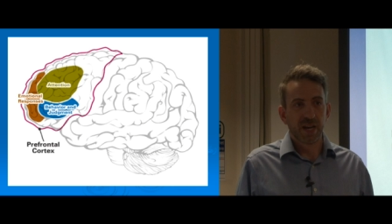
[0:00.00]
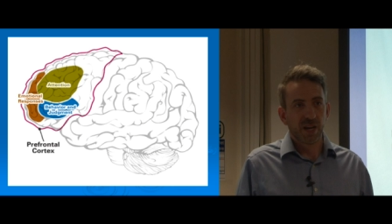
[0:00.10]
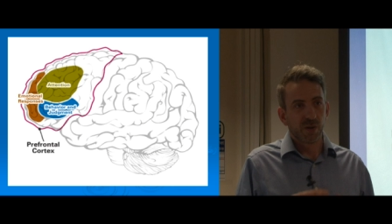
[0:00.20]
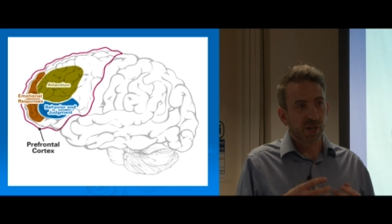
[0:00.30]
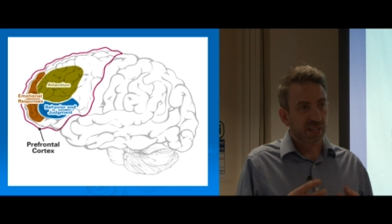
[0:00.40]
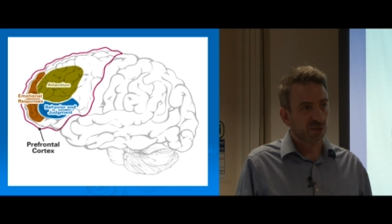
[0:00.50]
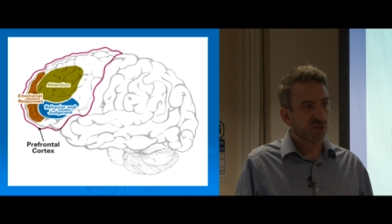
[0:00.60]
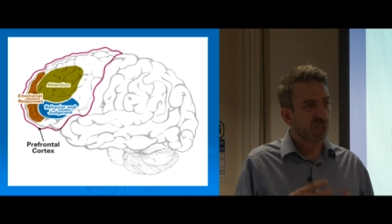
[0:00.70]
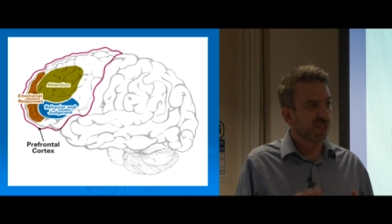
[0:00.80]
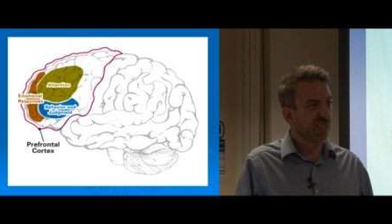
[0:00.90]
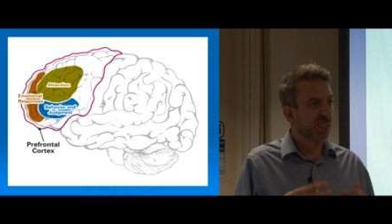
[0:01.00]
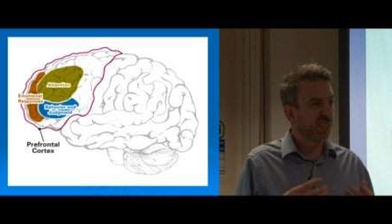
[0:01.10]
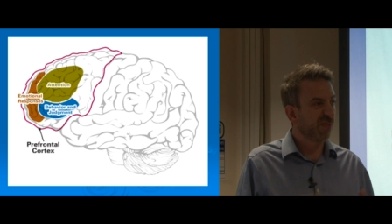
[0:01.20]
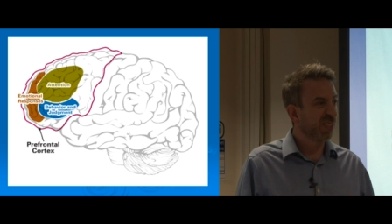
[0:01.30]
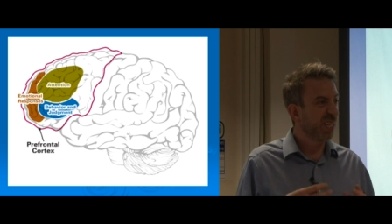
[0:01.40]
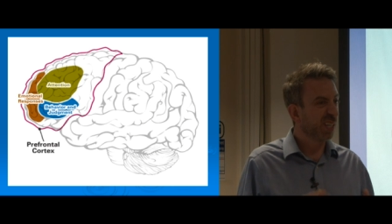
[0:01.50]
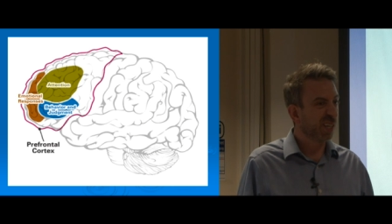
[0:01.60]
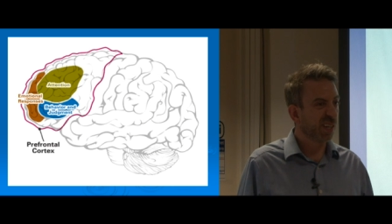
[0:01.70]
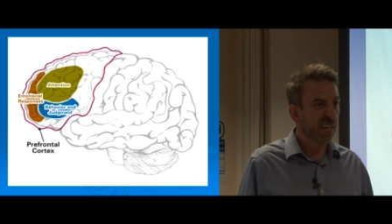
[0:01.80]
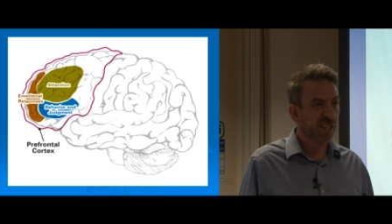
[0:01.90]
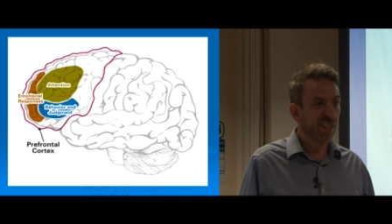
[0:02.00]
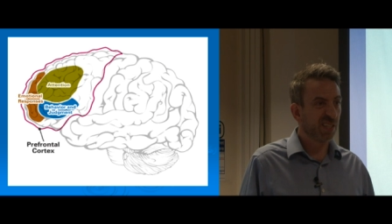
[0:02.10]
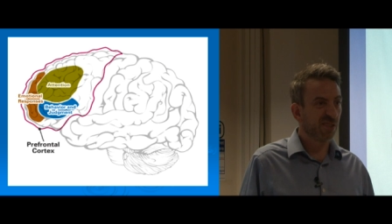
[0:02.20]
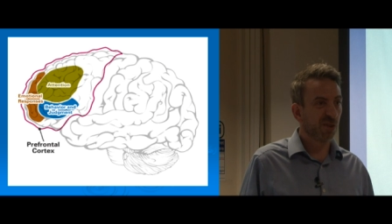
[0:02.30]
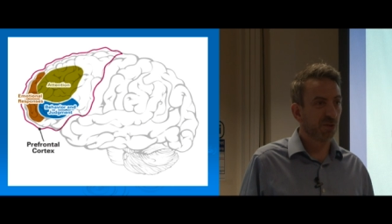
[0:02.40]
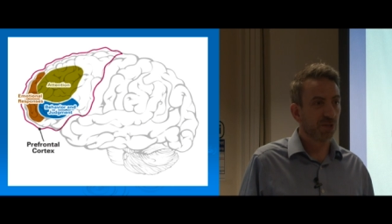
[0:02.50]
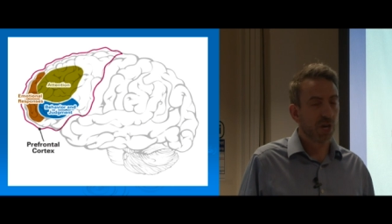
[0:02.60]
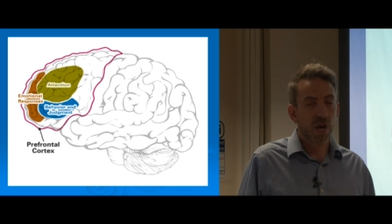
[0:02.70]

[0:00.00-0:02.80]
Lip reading: we get 16, 17, 18-year-olds